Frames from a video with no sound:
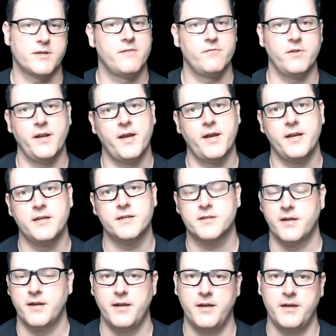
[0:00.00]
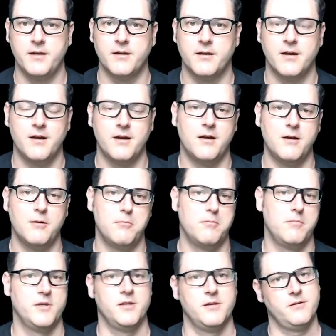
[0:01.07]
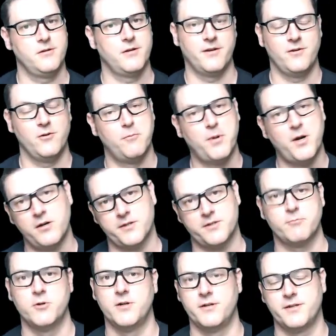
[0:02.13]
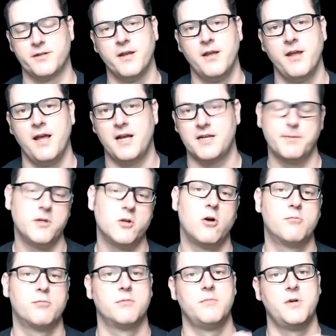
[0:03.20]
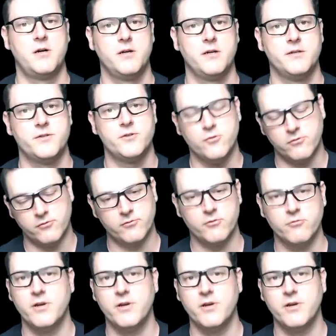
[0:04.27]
every day saying, your password has been compromised, your